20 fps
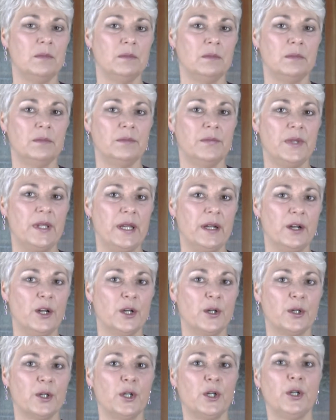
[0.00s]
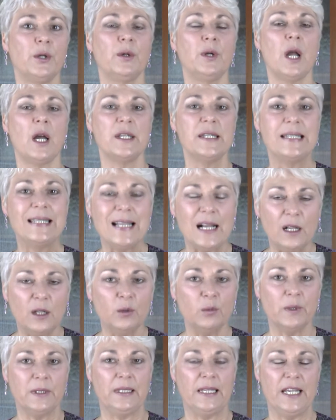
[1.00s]
their
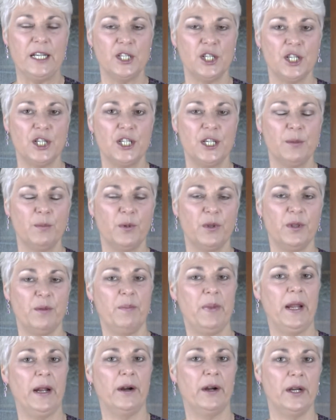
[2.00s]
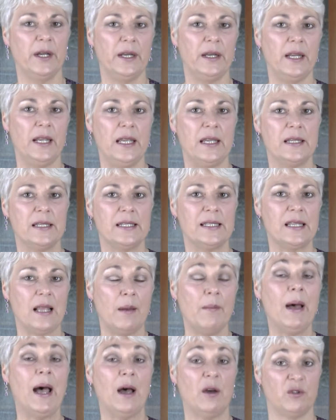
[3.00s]
adult relationship with a parent is
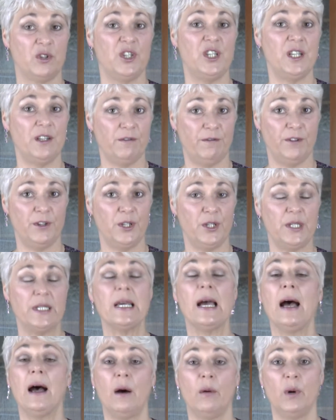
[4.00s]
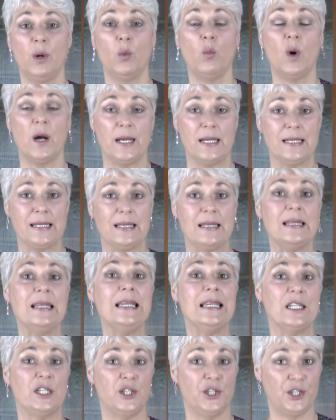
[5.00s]
somehow different to how it was
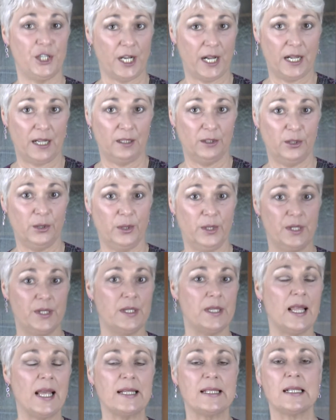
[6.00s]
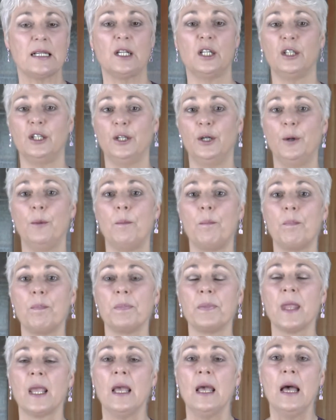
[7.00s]
in childhood. So that's a clue.
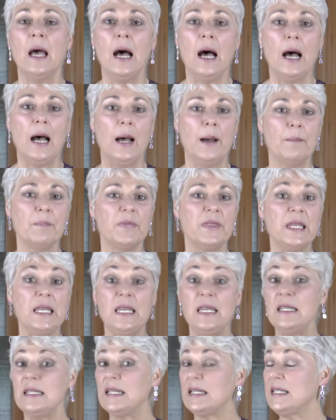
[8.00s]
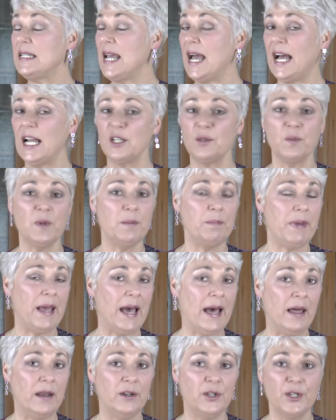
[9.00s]
These attachment
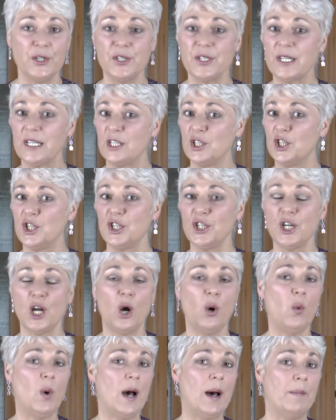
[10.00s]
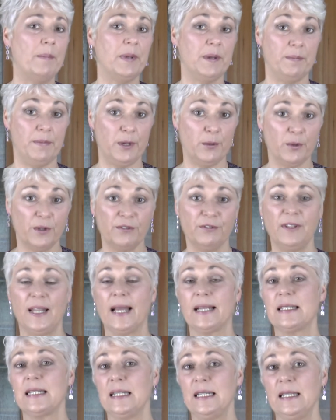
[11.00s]
patterns can show up and be
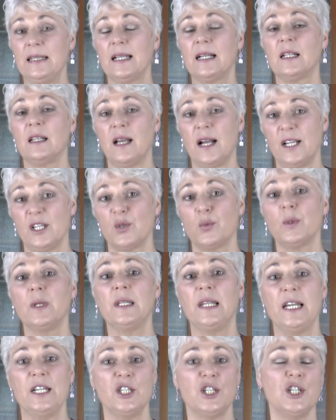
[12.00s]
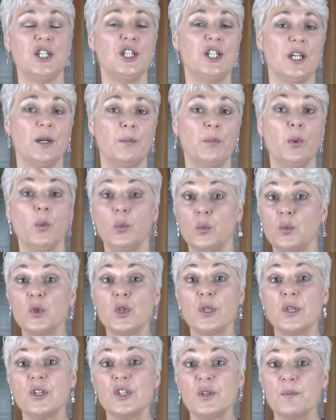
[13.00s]
reflected in the client's relationship
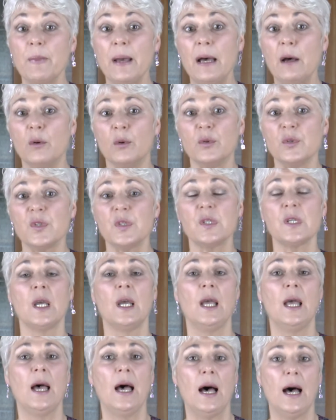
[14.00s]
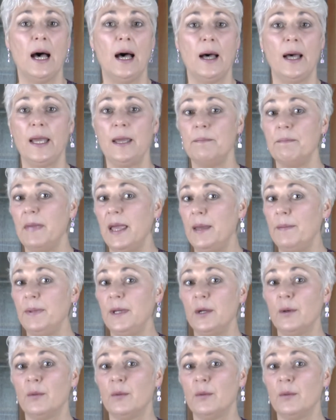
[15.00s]
to their spouse. It may be